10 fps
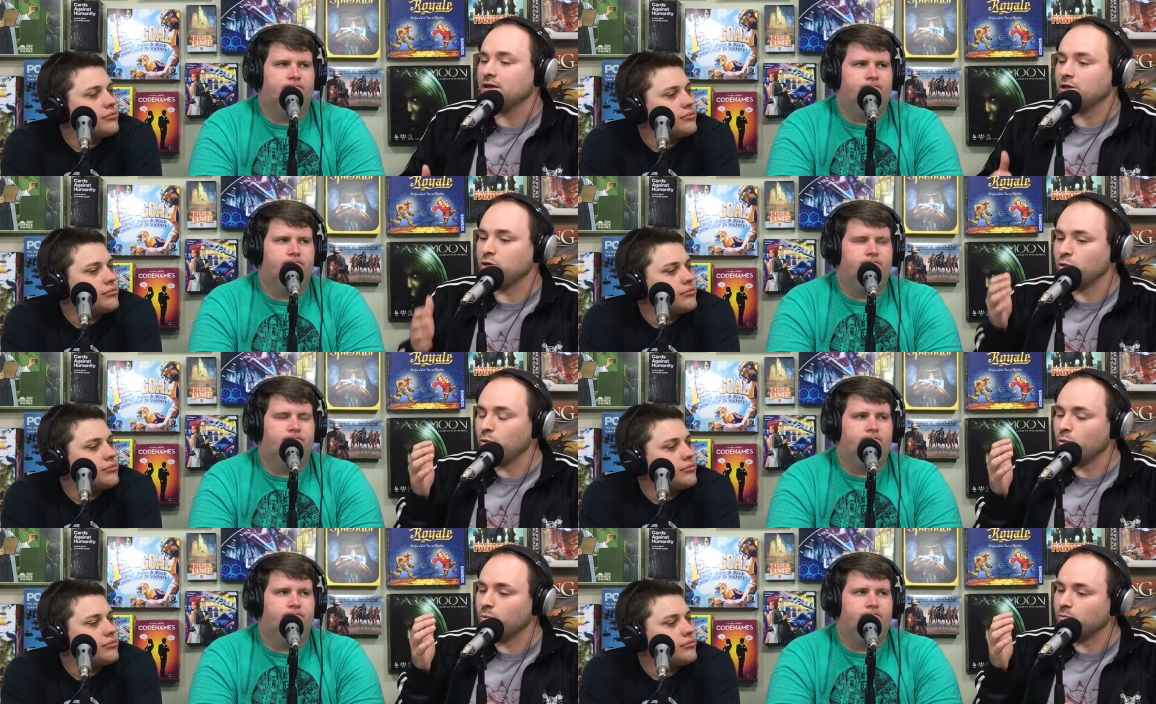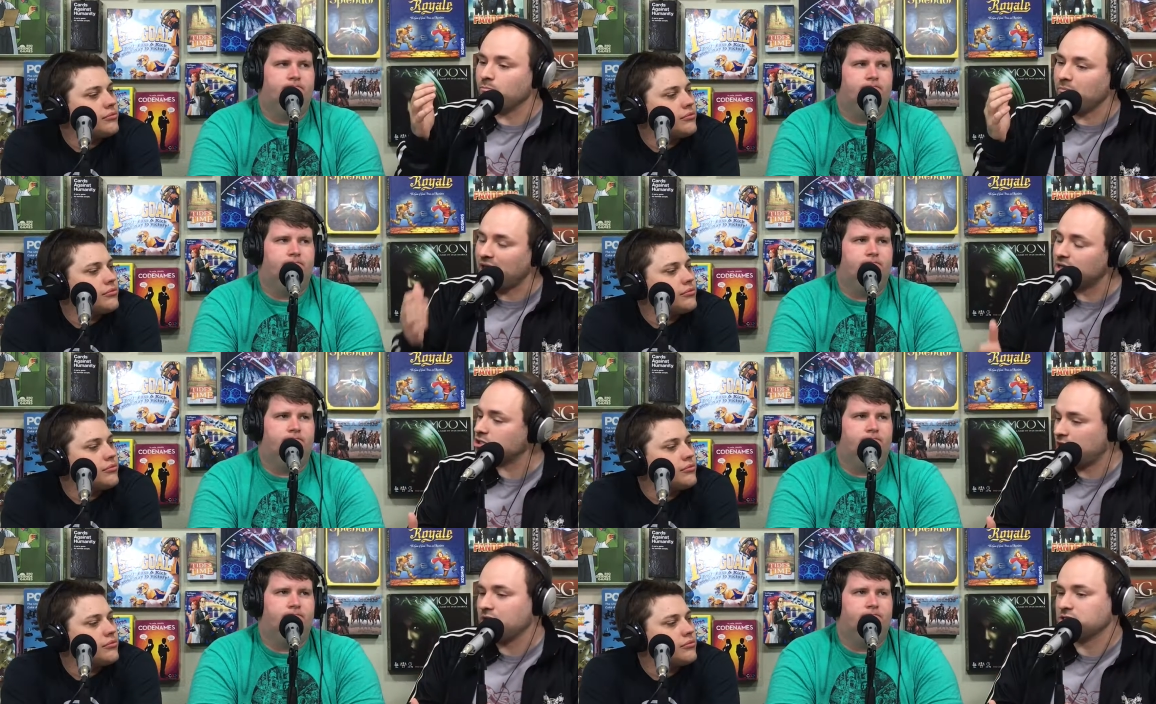Speaker 1: you make
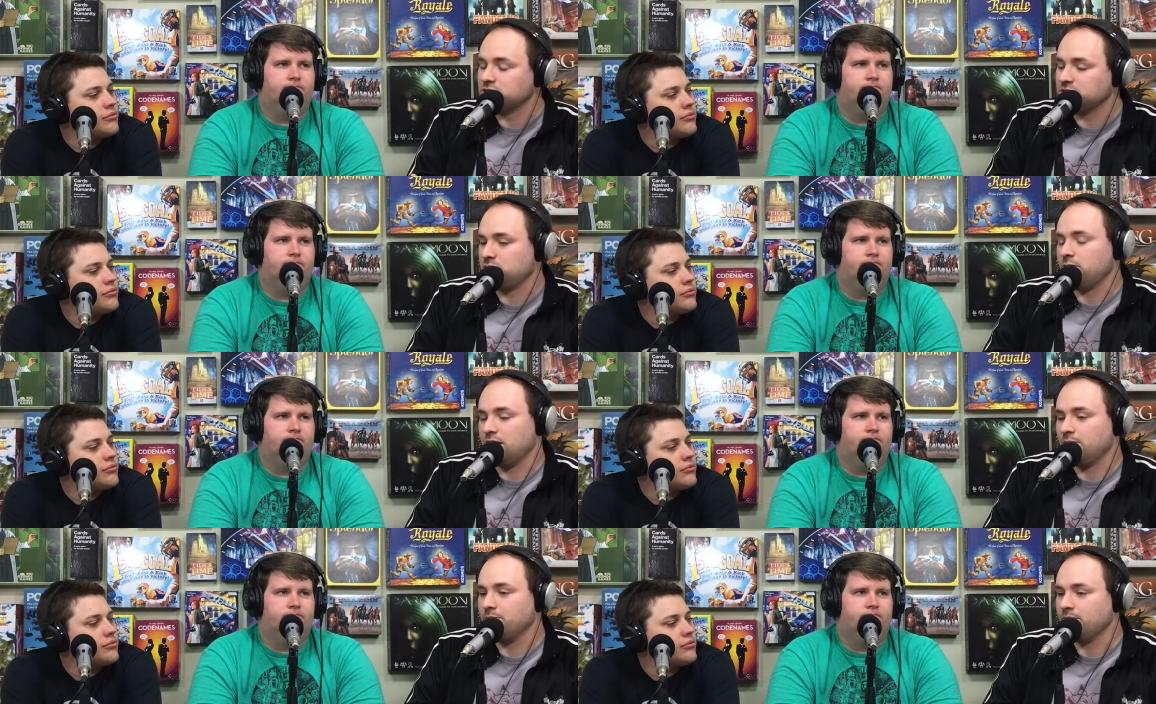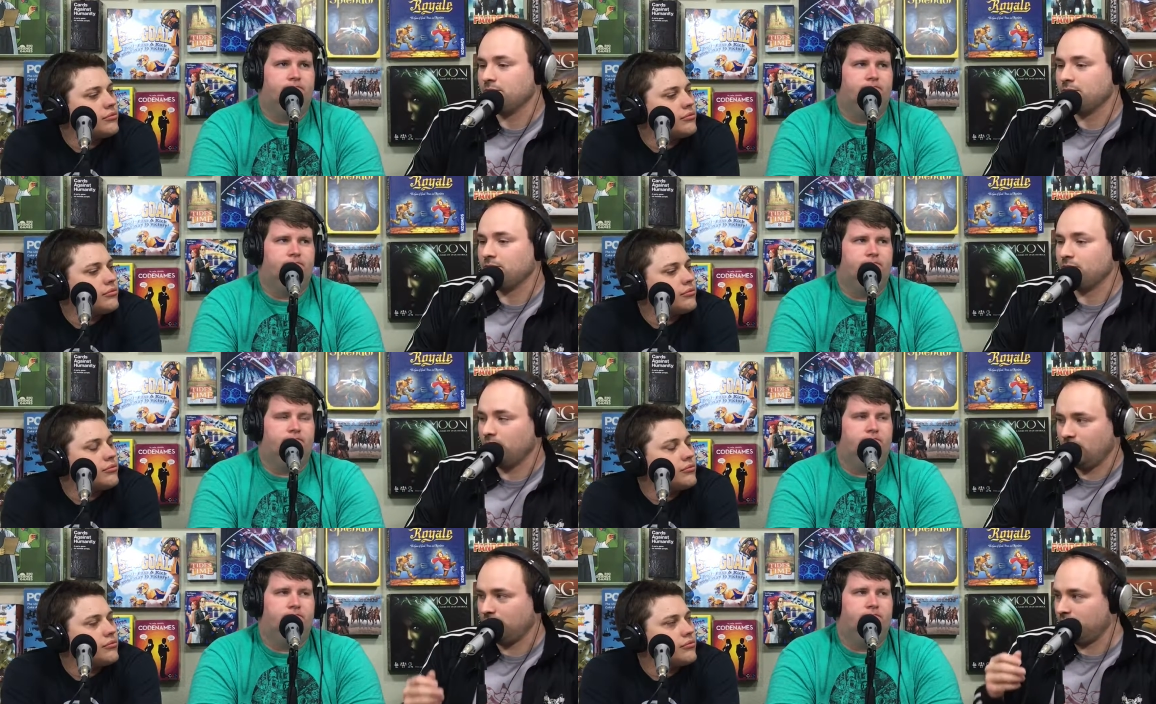changes to him
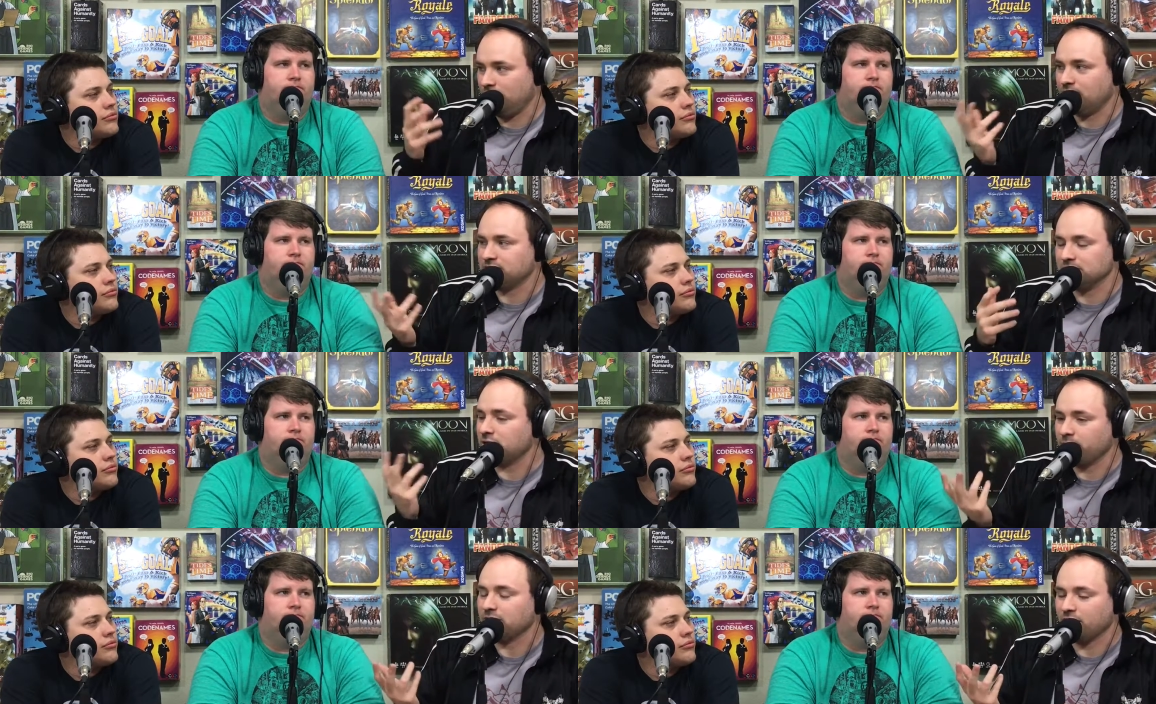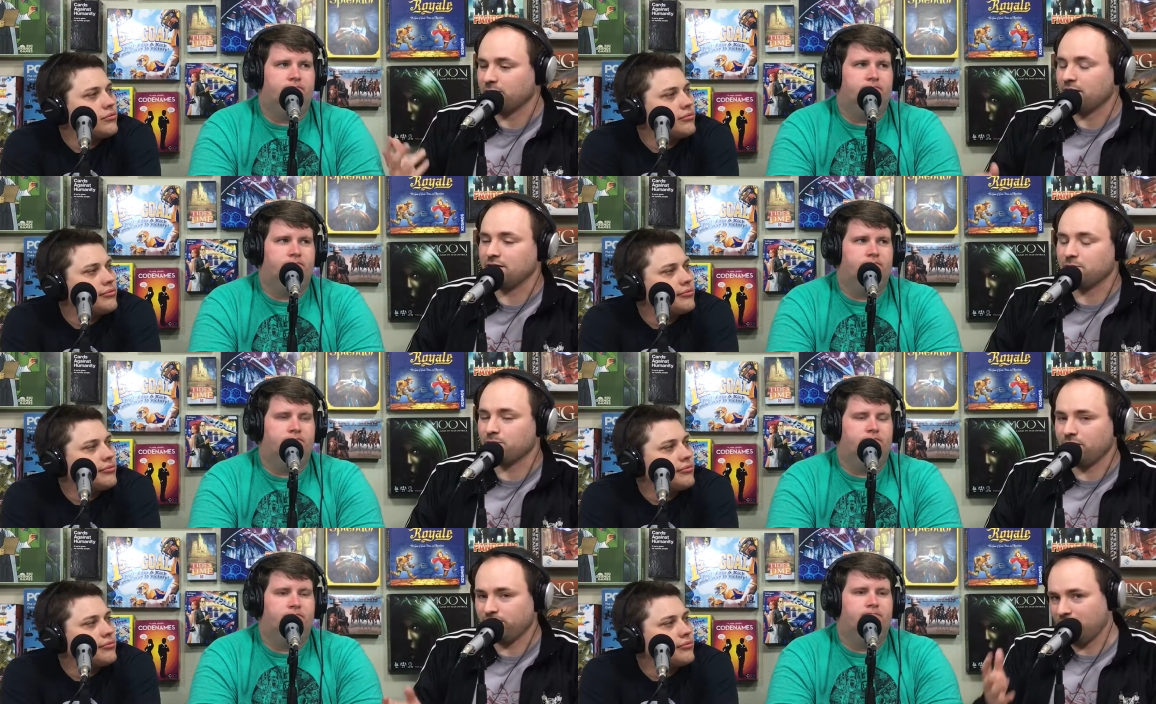in the instance that we talked about in the
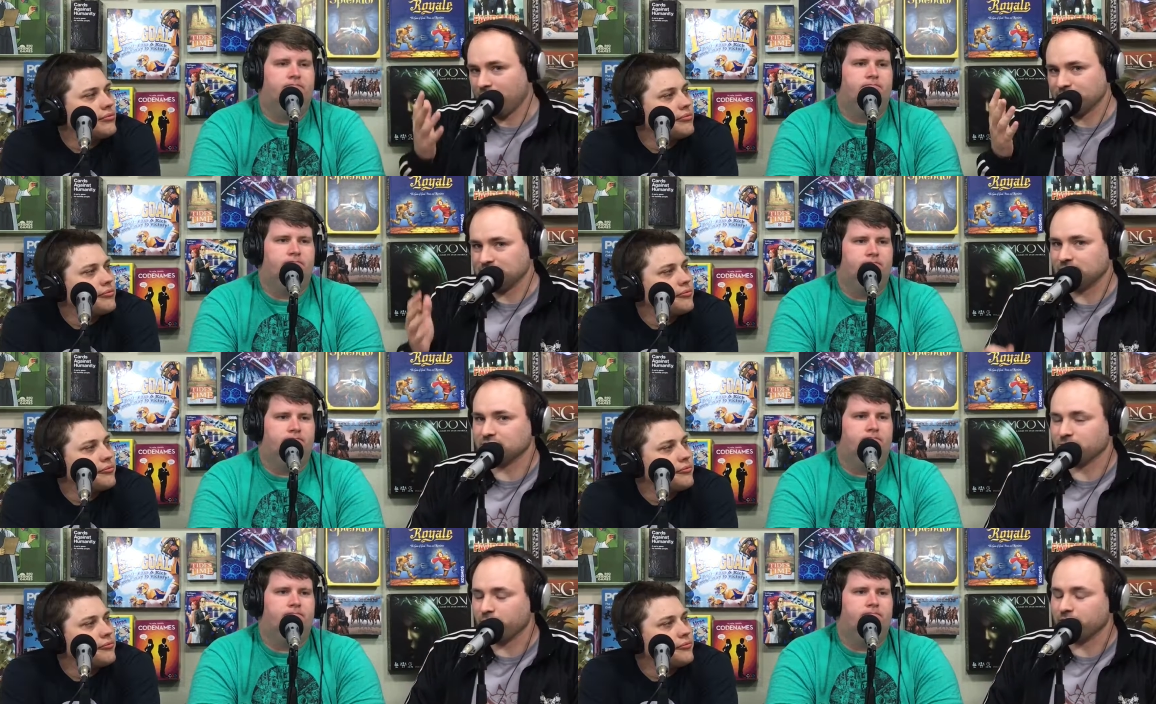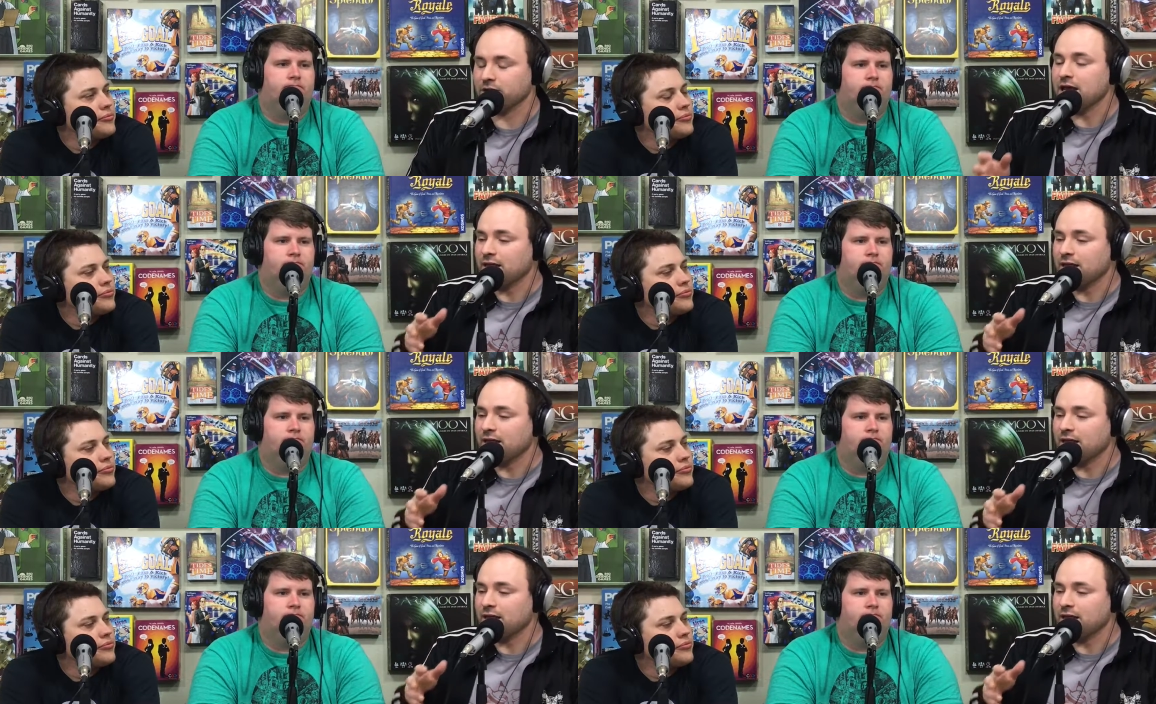if you haven't seen our spoiler,